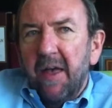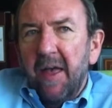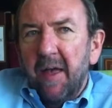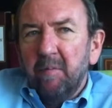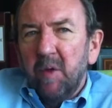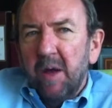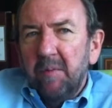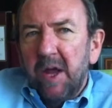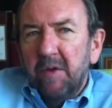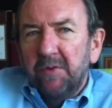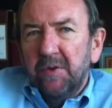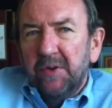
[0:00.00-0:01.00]
I'm
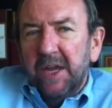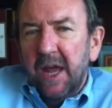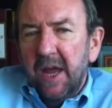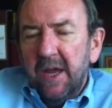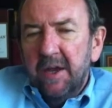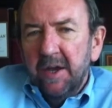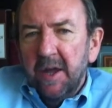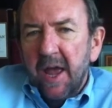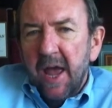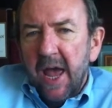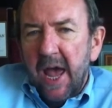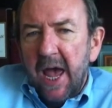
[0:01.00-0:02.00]
now 58,
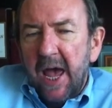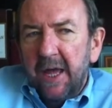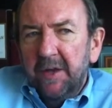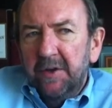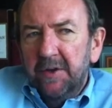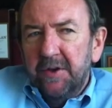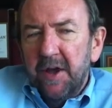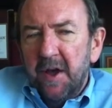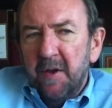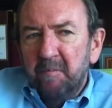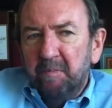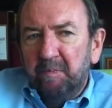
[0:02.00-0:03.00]
and
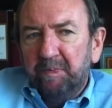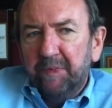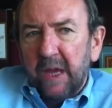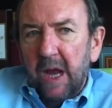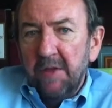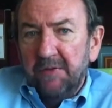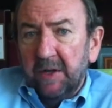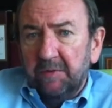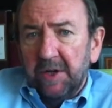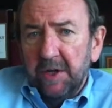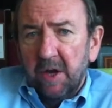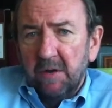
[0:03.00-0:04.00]
I
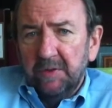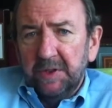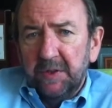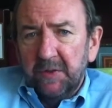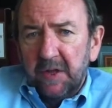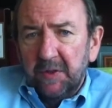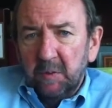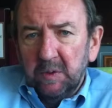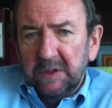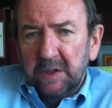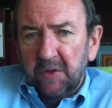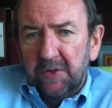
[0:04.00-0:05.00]
felt very confident that there
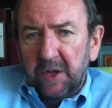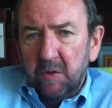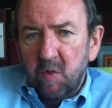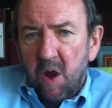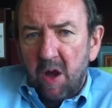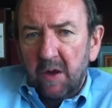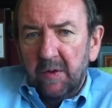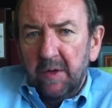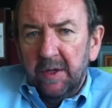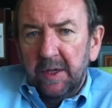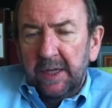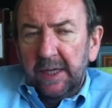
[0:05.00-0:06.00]
was nothing wrong.
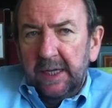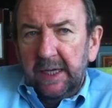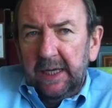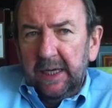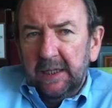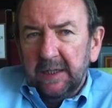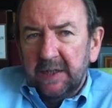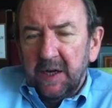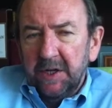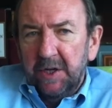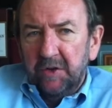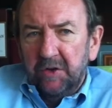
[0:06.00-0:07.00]
He
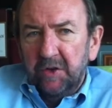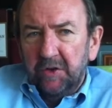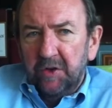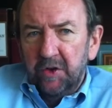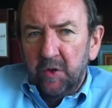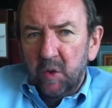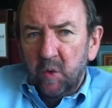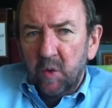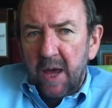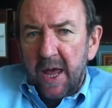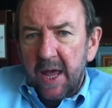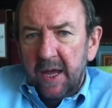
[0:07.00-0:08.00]
decided to do
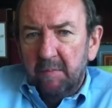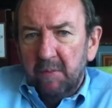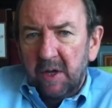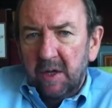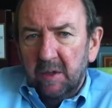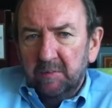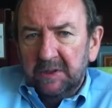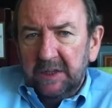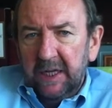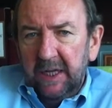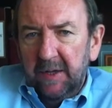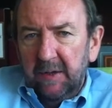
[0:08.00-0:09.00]
a
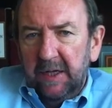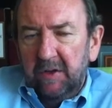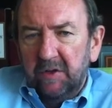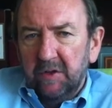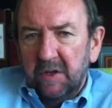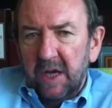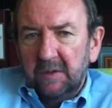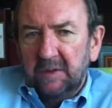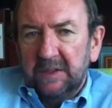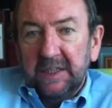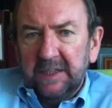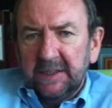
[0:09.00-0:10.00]
biopsy. He took out
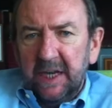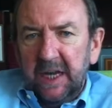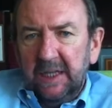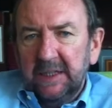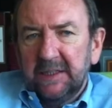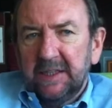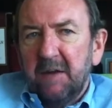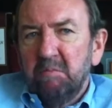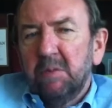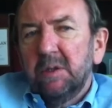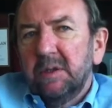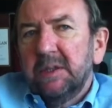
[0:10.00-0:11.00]
16
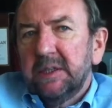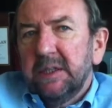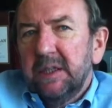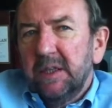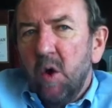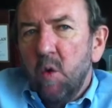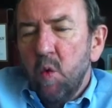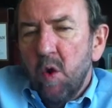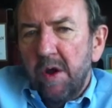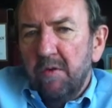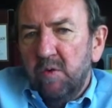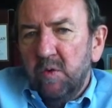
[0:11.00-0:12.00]
samples,
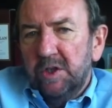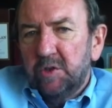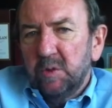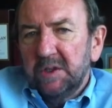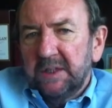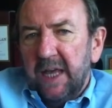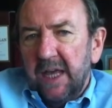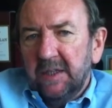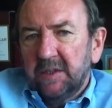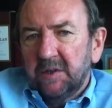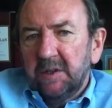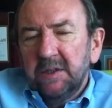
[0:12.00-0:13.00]
one of which was
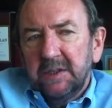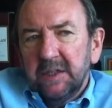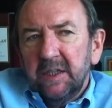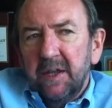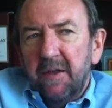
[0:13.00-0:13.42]
cancerous,